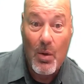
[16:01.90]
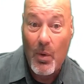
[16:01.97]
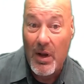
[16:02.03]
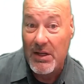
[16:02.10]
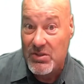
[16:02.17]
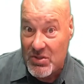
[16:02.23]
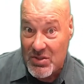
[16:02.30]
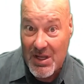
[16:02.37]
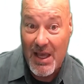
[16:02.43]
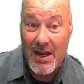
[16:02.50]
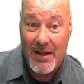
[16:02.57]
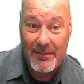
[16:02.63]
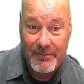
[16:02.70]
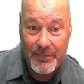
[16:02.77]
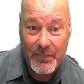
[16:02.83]
want to just kind
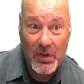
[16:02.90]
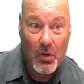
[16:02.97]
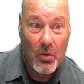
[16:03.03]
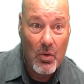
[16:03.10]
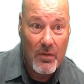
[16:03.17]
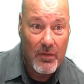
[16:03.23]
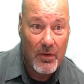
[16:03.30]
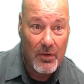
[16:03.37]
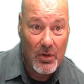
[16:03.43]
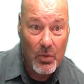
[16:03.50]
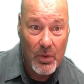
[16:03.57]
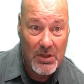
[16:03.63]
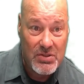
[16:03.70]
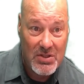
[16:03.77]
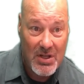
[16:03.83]
of go over
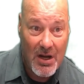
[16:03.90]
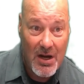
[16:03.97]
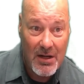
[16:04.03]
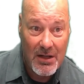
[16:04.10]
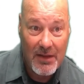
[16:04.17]
QuickStart.